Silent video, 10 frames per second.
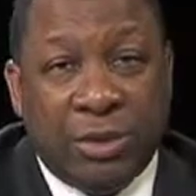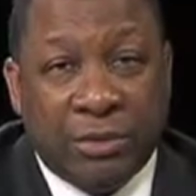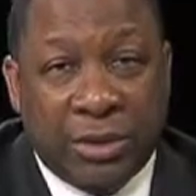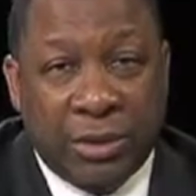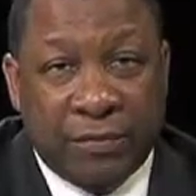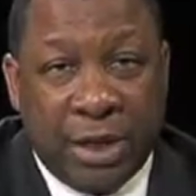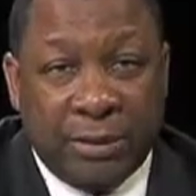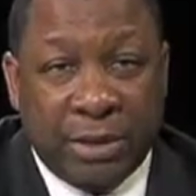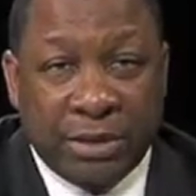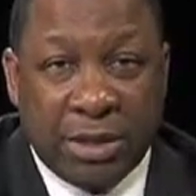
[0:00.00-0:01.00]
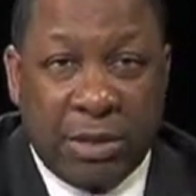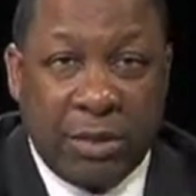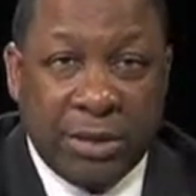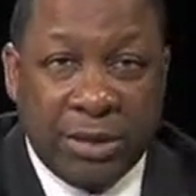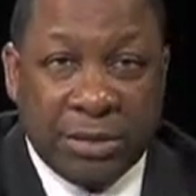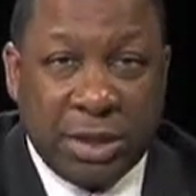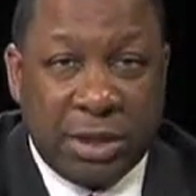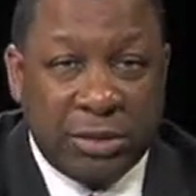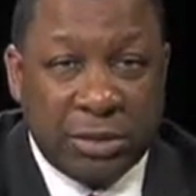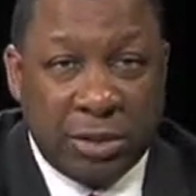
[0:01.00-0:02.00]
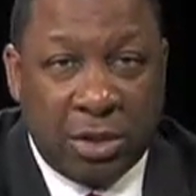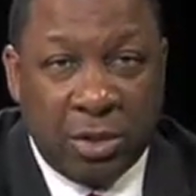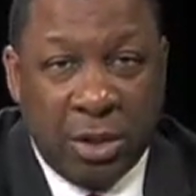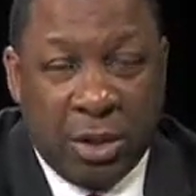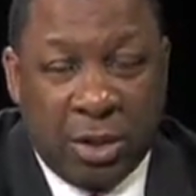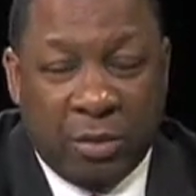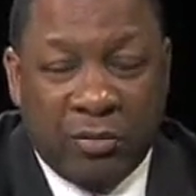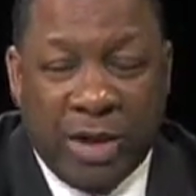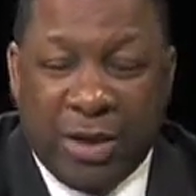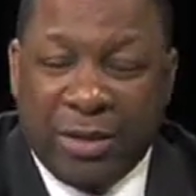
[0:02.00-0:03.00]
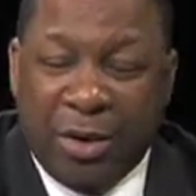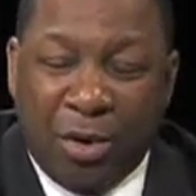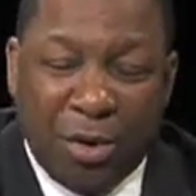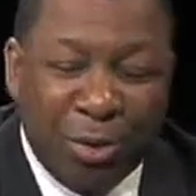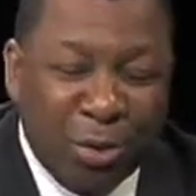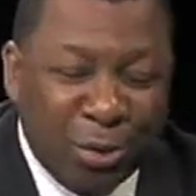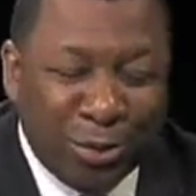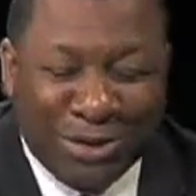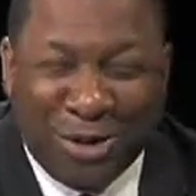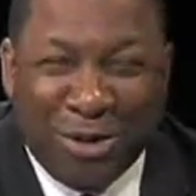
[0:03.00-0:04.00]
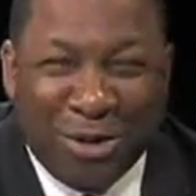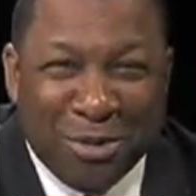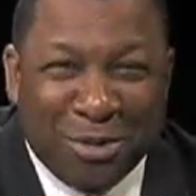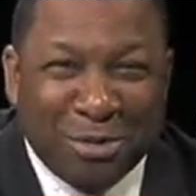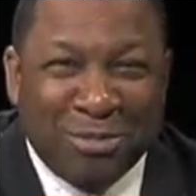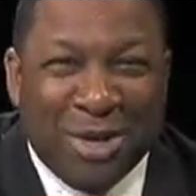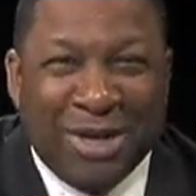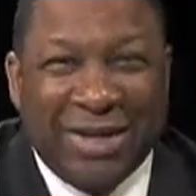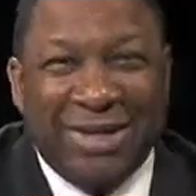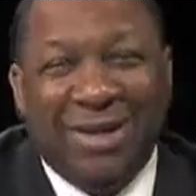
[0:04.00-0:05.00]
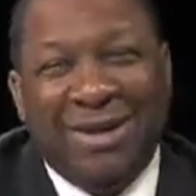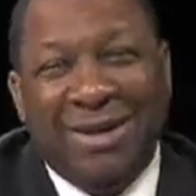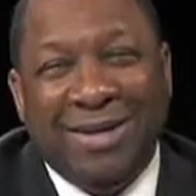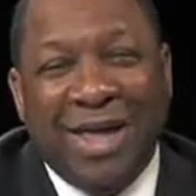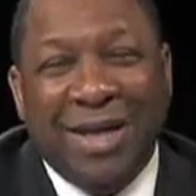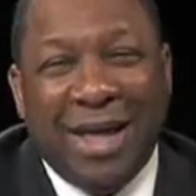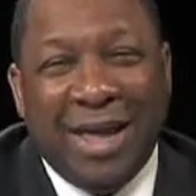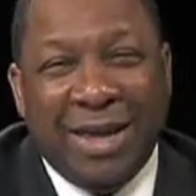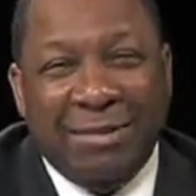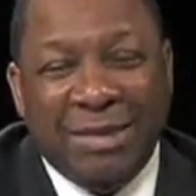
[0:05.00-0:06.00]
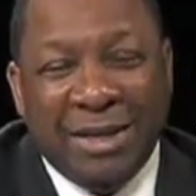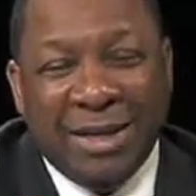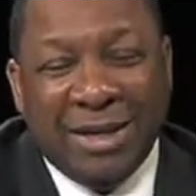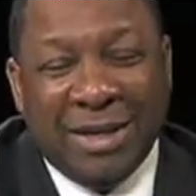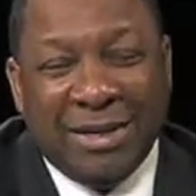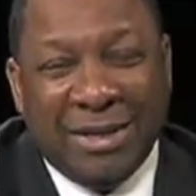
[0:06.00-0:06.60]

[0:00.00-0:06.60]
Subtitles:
Steve Tompkins. Now, on this side of the show, we've got an old buddy, Ned Eames, the